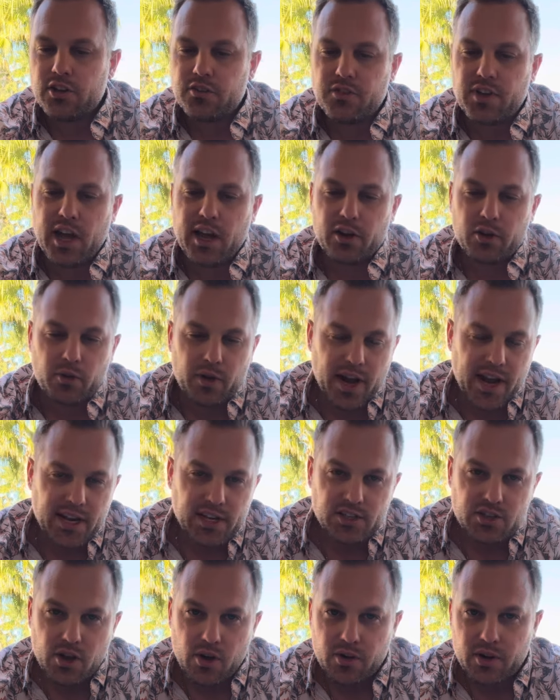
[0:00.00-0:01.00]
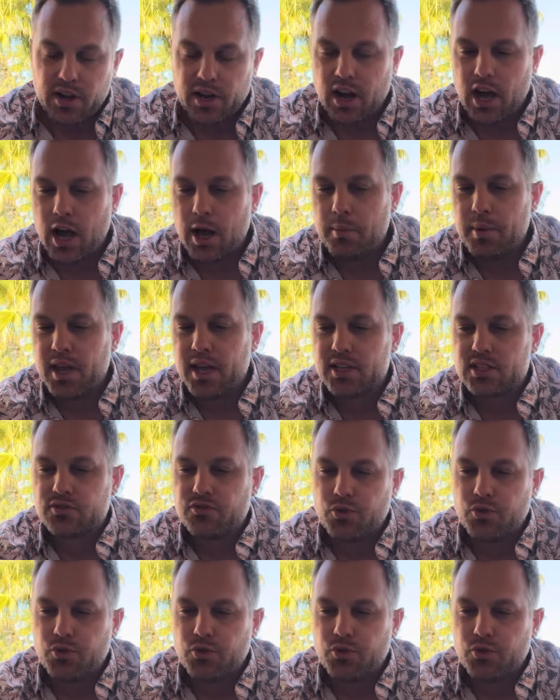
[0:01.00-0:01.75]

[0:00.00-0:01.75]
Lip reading: You've got great tokenomics,